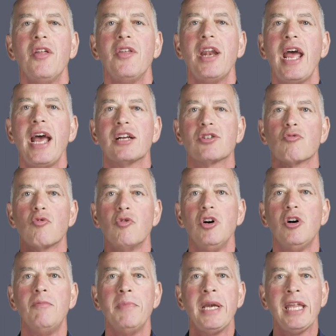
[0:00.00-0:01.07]
that has
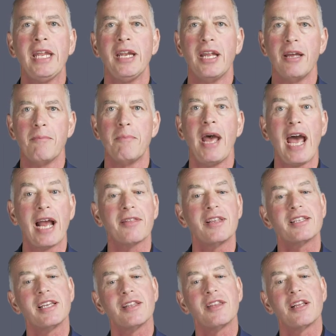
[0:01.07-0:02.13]
real meaning and impact,
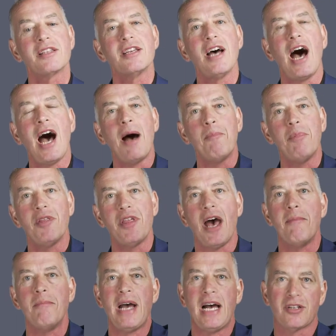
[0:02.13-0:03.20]
that's at the top of
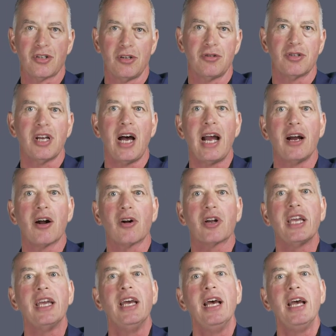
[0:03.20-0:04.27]
that Maslow's
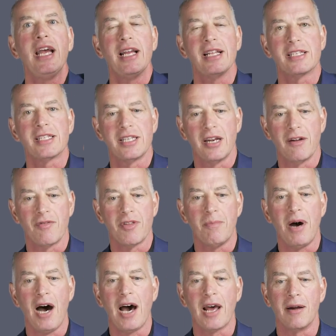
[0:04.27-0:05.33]
hierarchy instead of the
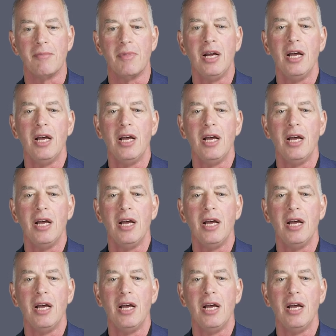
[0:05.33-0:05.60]
bottom.